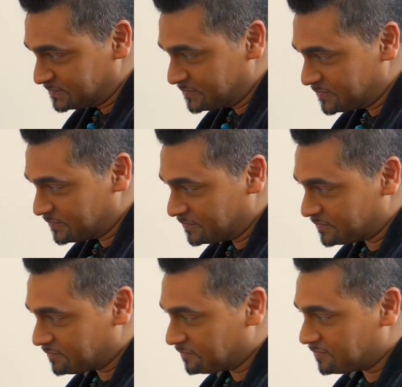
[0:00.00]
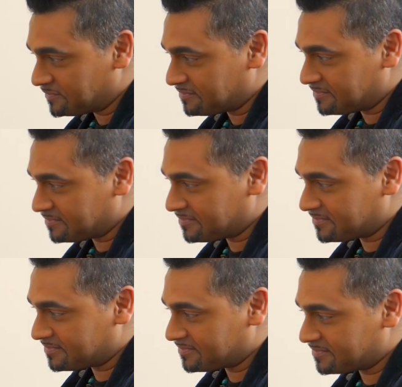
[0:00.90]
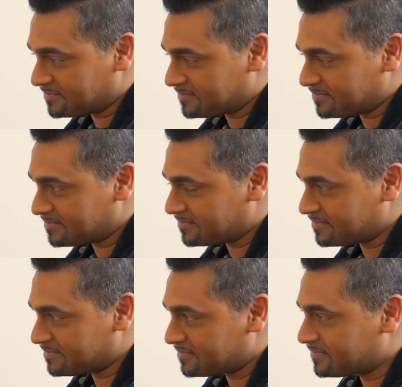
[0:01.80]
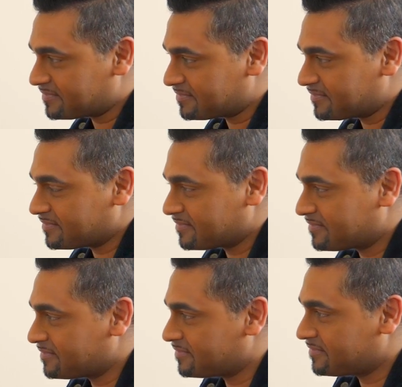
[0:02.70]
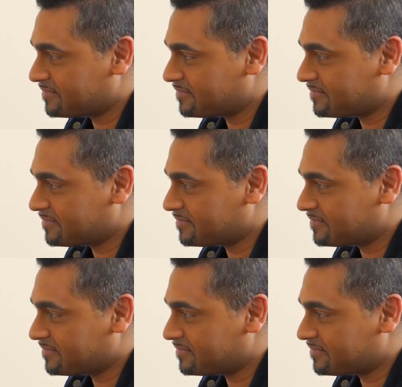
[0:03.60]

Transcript: This person isn't speaking.